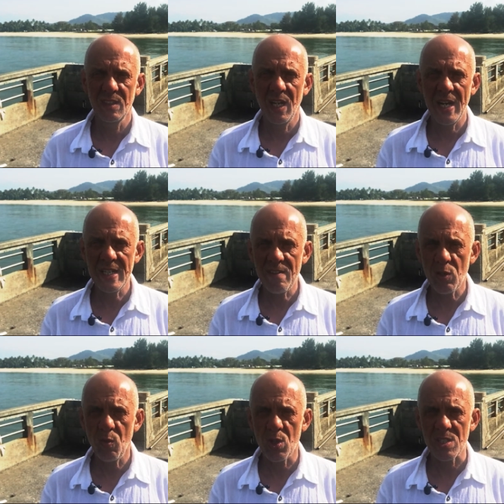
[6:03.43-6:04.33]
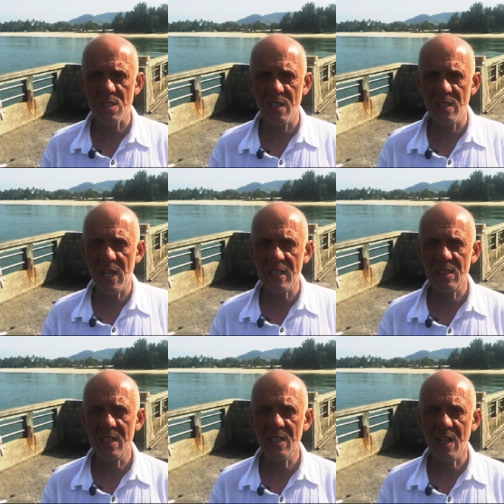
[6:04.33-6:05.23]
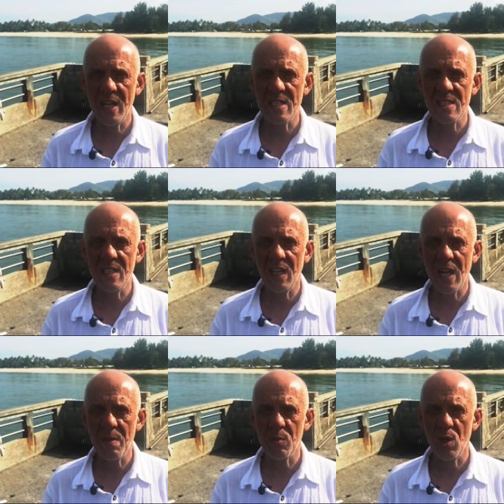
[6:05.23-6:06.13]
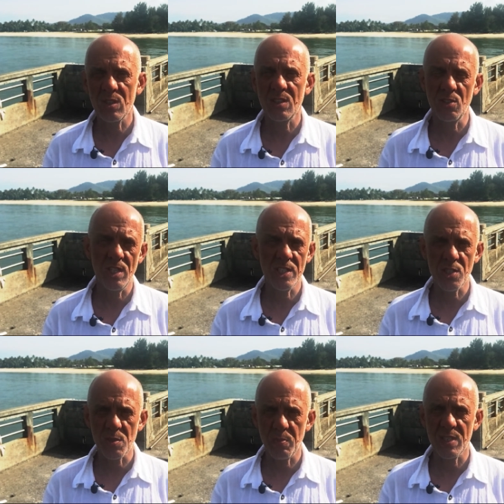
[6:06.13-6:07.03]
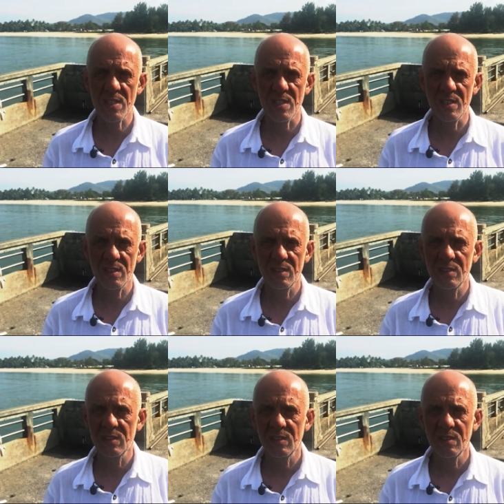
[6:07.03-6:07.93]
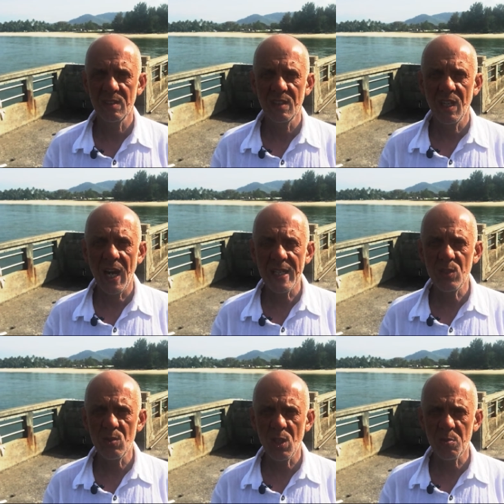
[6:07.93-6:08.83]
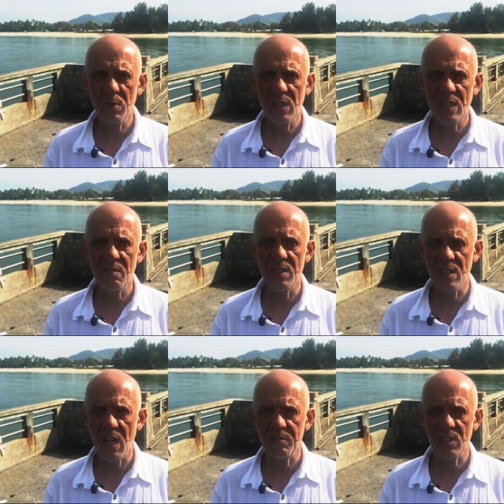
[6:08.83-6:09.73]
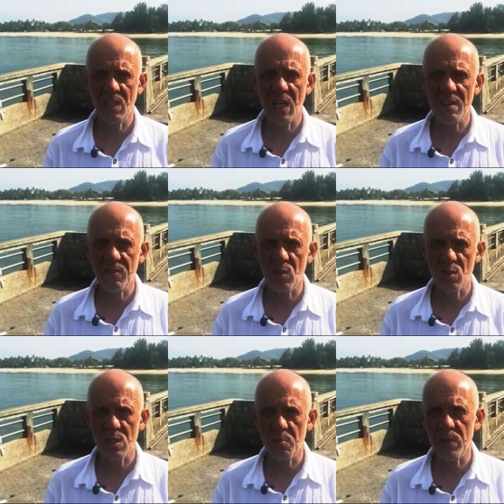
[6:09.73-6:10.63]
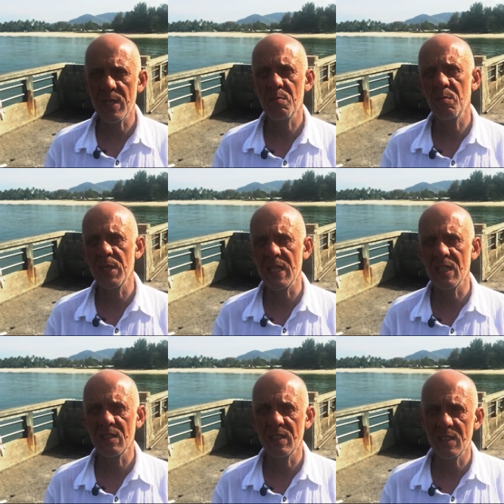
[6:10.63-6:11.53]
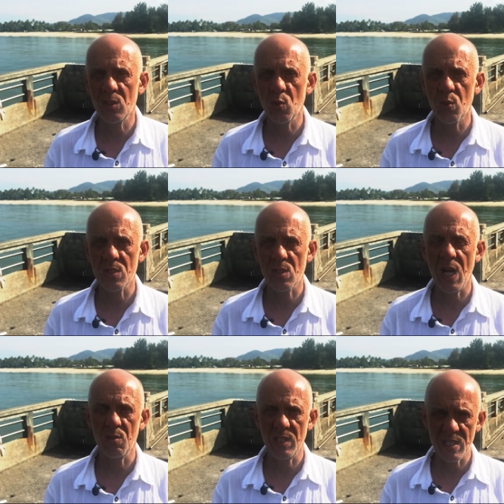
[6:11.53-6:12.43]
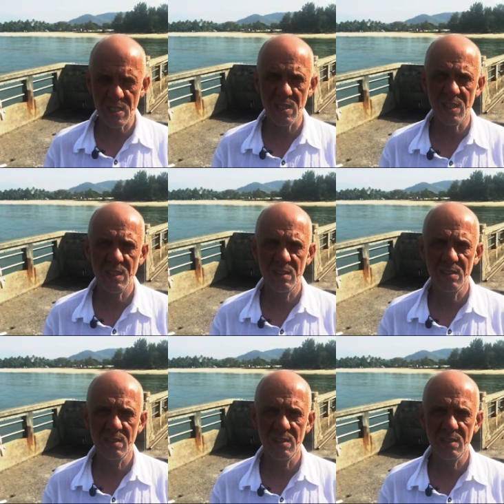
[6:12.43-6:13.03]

I never was, and I think I still am not a religious person. I do not believe in afterlife or supreme being that rules our destiny.